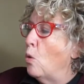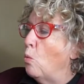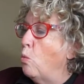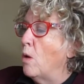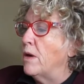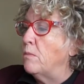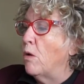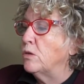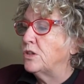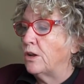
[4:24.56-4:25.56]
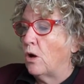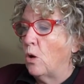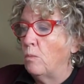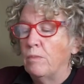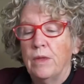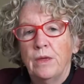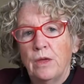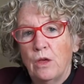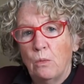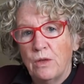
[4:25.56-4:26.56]
Woman most at home,
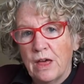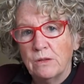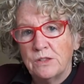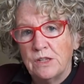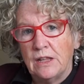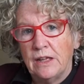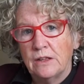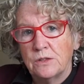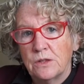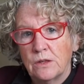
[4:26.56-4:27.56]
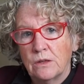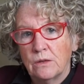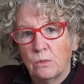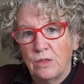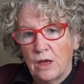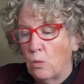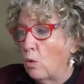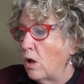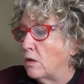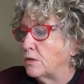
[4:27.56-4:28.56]
without ceilings, without
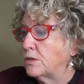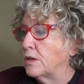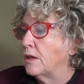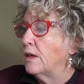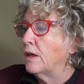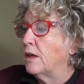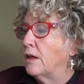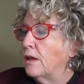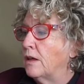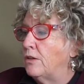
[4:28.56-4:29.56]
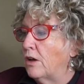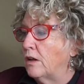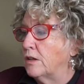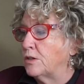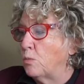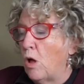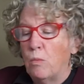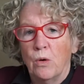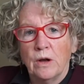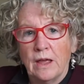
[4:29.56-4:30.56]
walls. Douglas
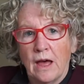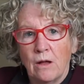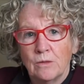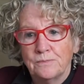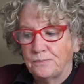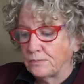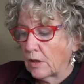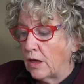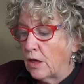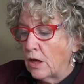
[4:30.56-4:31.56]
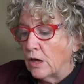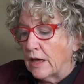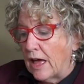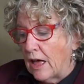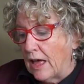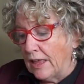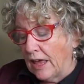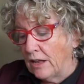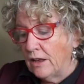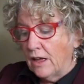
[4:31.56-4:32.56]
Walborough.
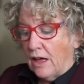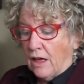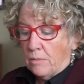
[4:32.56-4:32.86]
Again,